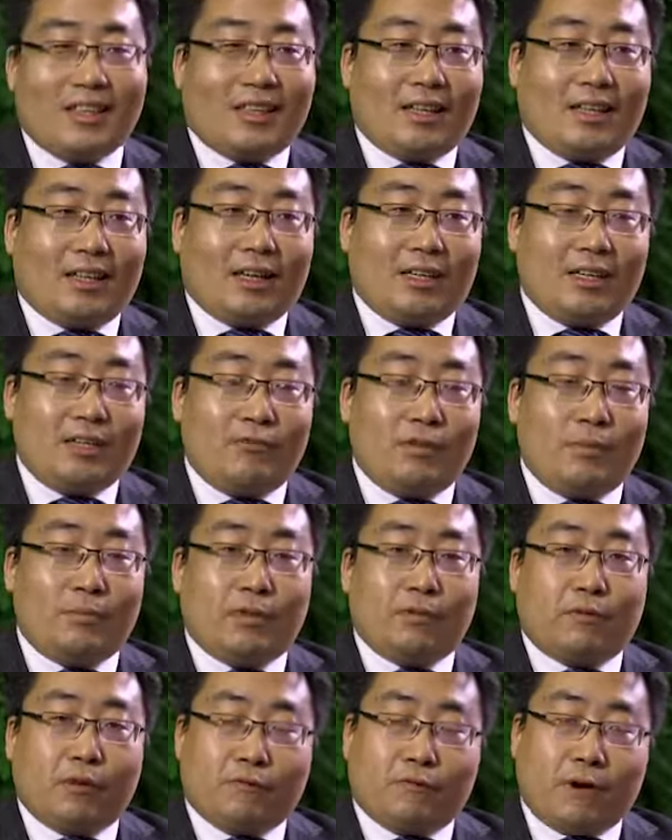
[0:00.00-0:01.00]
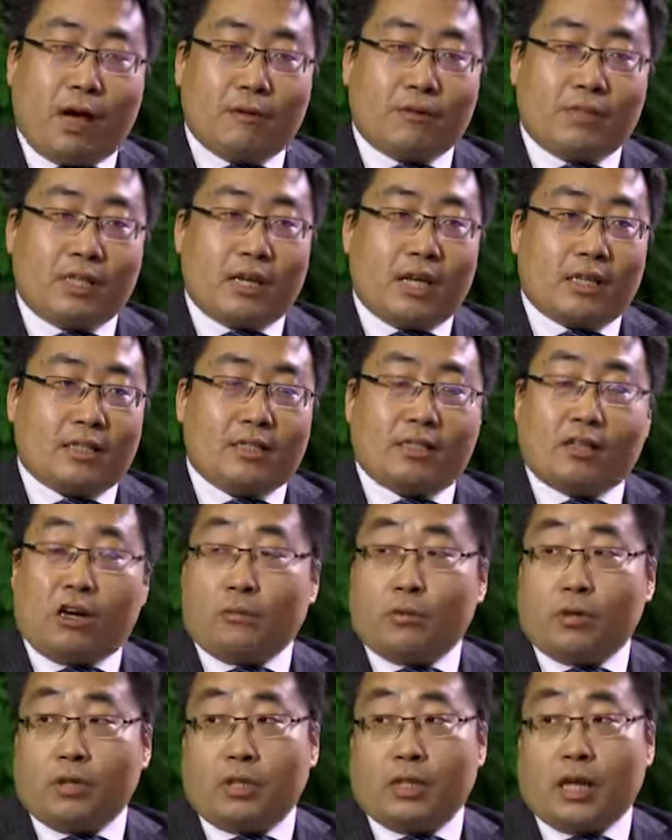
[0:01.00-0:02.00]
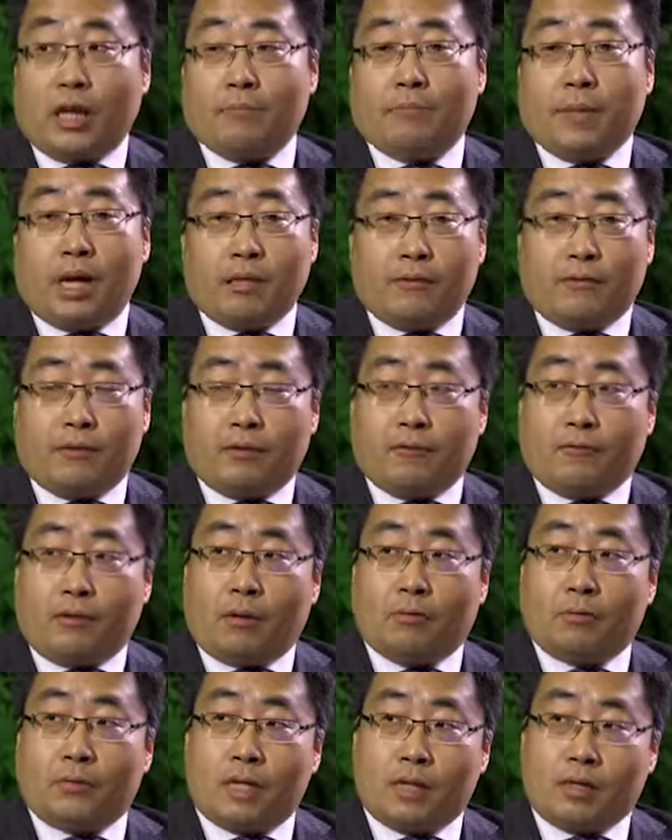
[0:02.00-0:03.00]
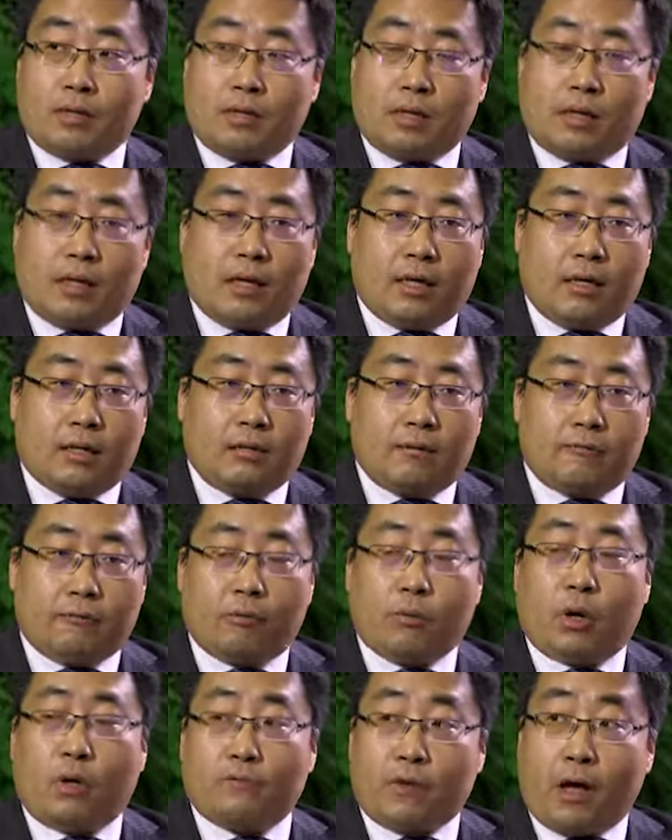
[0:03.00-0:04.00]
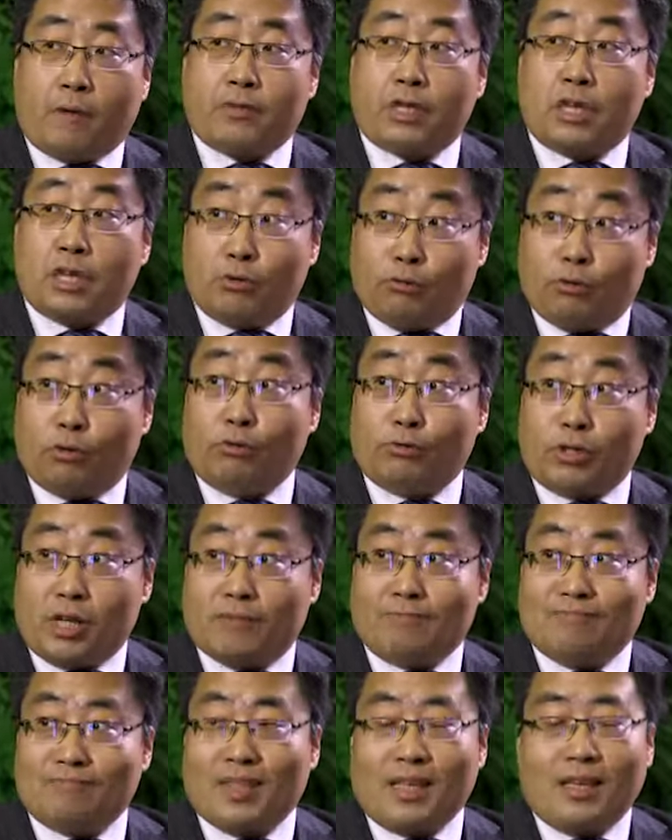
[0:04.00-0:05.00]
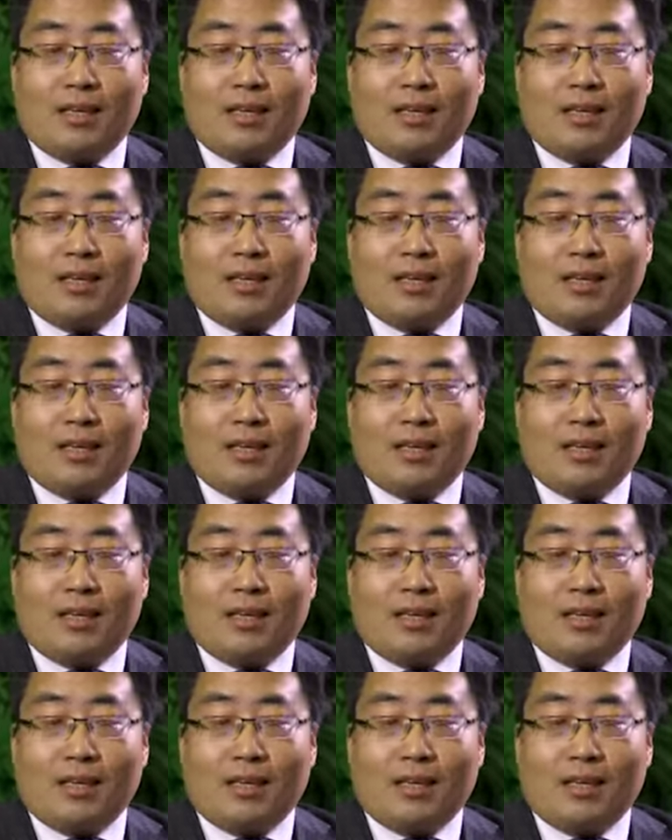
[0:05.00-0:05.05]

Even before 5G, I think the operator can benefit from this 4.5G evolution,